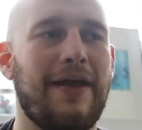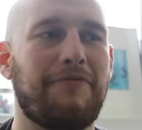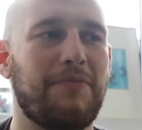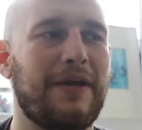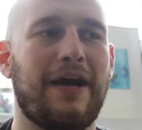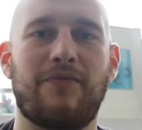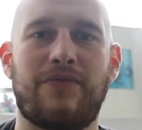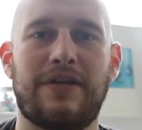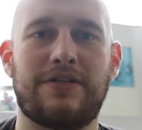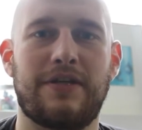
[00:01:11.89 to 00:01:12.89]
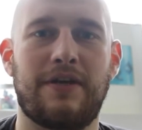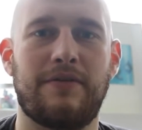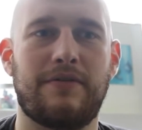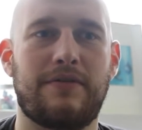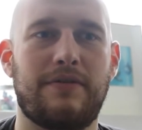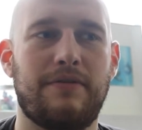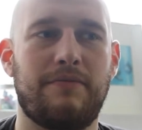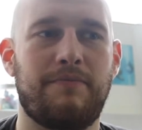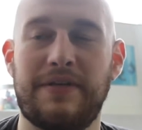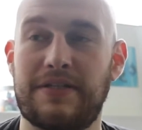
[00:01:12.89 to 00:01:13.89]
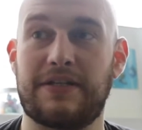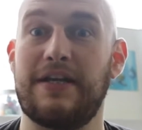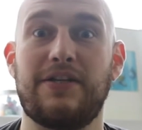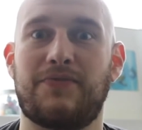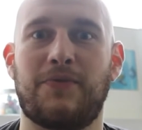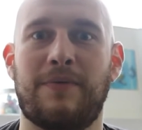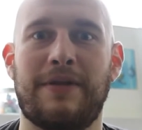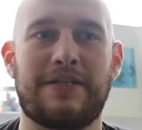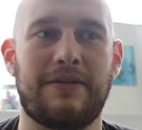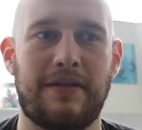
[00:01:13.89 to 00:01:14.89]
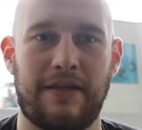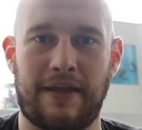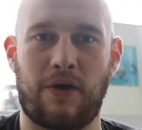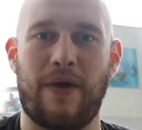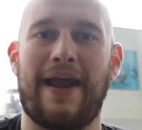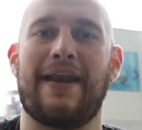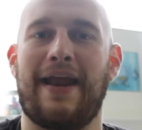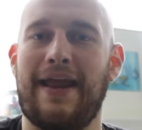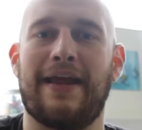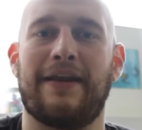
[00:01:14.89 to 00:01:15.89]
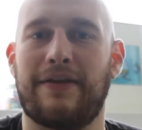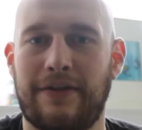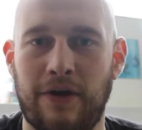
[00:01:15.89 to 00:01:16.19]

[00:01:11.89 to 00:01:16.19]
You have to be confident to be successful. I mean, they go hand in hand.